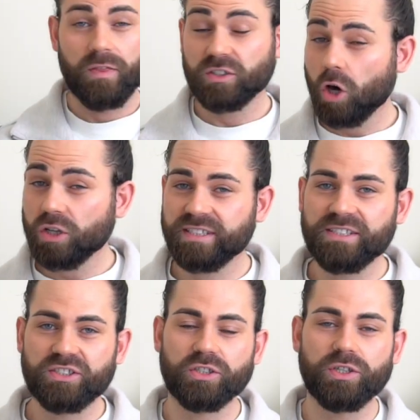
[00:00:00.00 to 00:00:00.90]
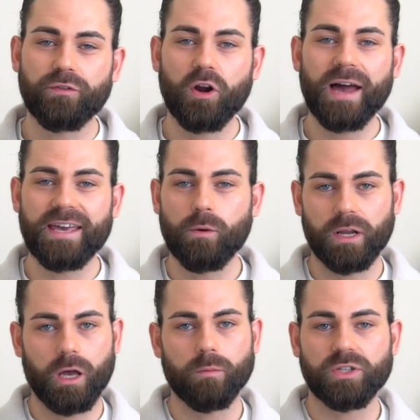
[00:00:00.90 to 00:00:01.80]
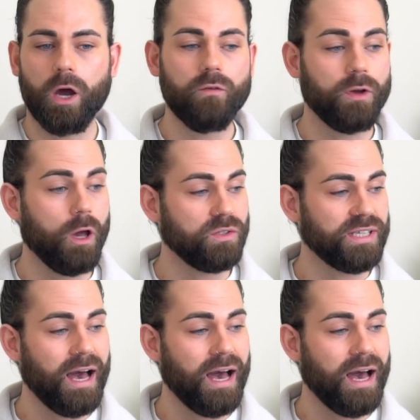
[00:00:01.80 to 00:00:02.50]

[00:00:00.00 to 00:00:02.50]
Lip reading: There's honestly such a variety when it comes to overcoats,